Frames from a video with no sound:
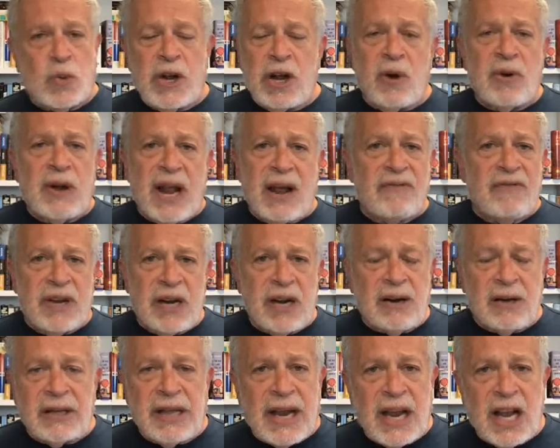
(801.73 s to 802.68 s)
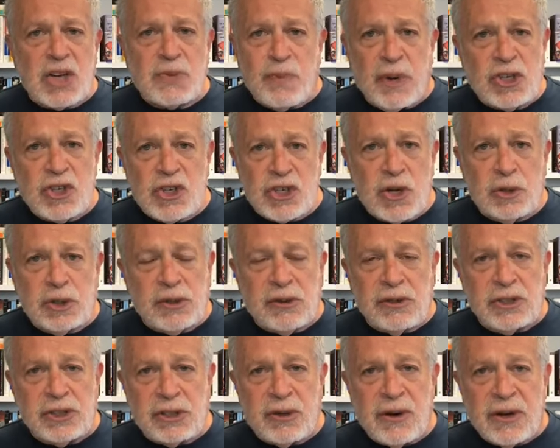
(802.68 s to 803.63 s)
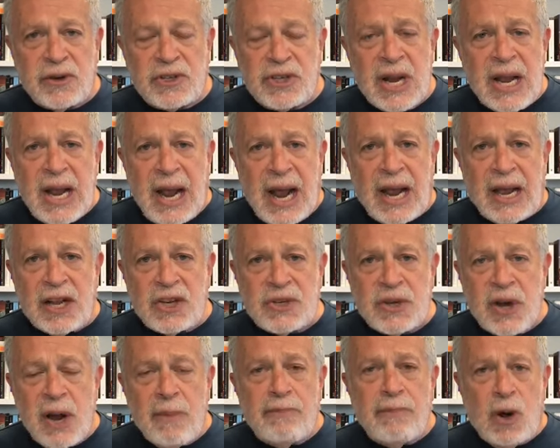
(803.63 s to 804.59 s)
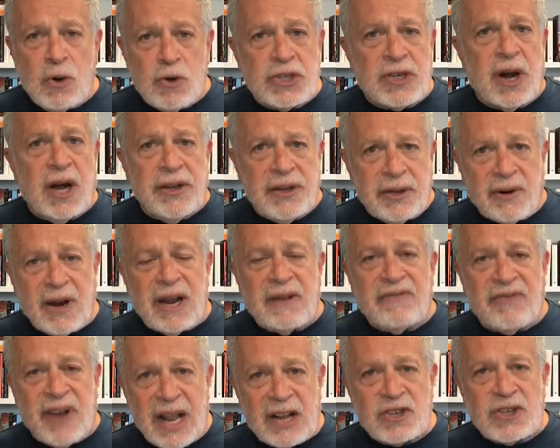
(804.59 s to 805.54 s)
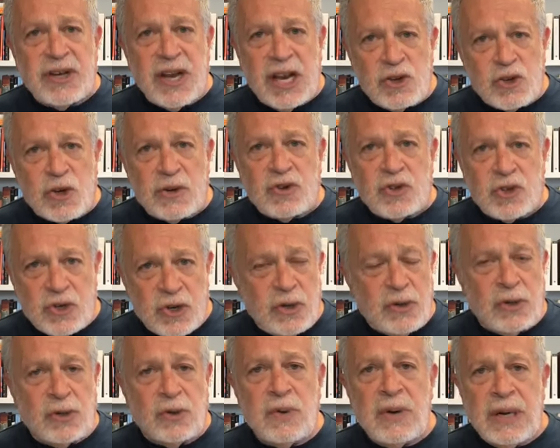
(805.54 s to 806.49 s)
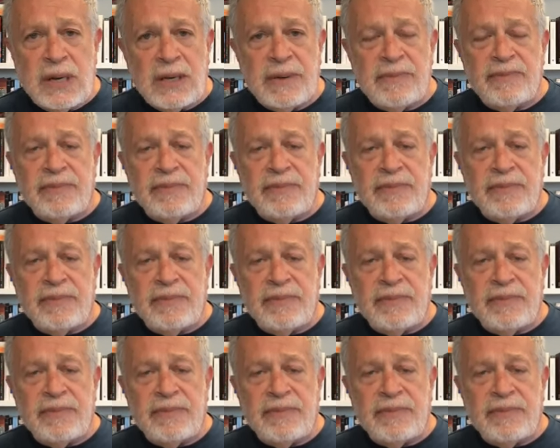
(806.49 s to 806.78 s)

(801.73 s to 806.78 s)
we don't have nearly as much social insurance as most other advanced nations do.